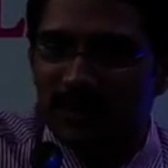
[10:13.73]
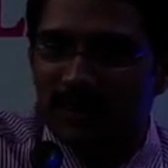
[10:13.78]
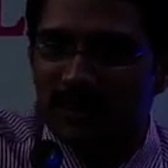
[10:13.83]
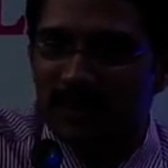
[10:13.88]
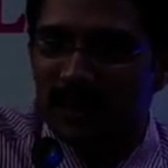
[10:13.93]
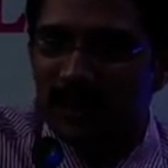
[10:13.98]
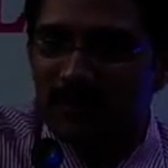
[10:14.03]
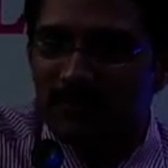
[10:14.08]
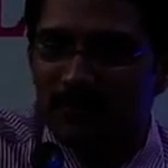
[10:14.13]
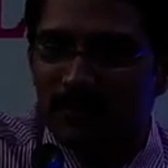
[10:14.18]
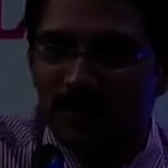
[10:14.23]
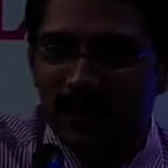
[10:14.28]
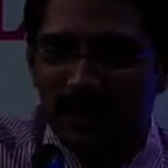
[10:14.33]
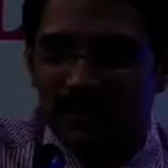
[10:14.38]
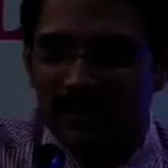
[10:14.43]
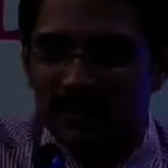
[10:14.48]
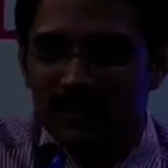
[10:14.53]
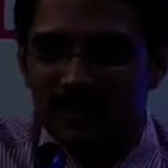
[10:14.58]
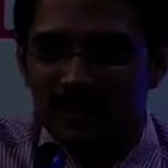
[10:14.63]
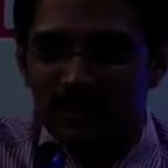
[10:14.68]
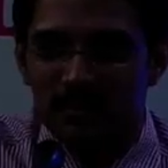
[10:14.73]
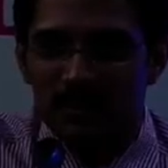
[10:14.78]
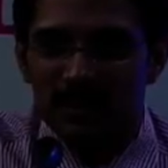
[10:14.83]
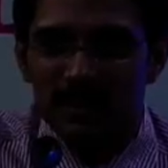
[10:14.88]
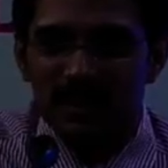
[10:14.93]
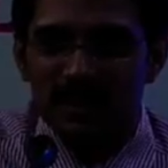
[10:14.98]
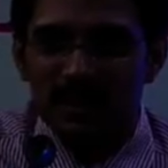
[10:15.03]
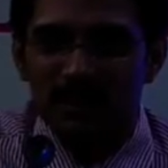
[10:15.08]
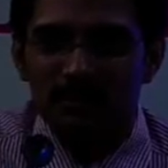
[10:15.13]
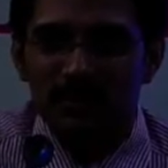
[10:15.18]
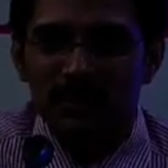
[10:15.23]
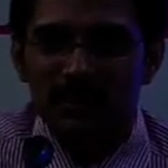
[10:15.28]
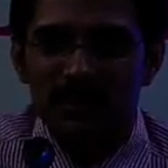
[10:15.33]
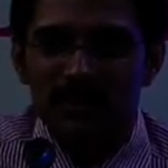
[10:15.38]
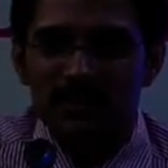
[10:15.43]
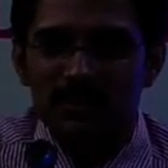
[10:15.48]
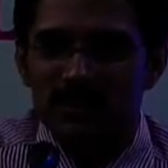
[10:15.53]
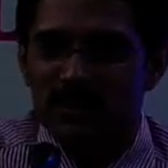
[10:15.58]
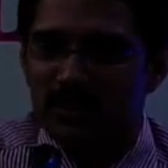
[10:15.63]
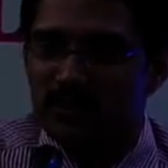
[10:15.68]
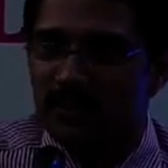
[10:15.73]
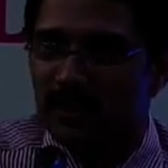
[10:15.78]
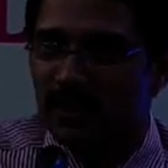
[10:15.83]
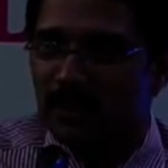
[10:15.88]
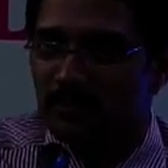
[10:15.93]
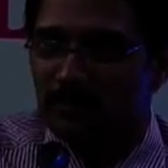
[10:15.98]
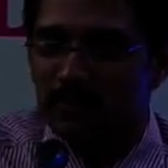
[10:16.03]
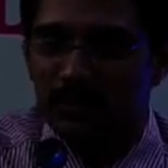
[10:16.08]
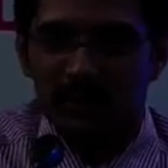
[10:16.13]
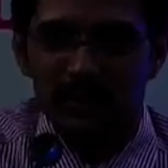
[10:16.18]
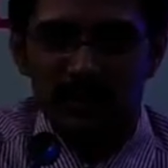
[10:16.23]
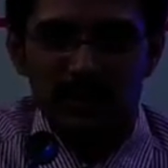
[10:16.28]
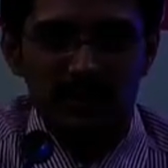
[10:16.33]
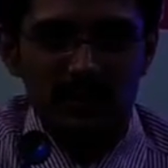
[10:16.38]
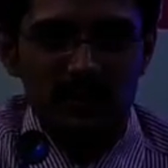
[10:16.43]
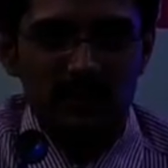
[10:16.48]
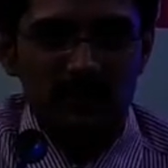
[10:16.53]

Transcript: Claim part in a patent application is very important.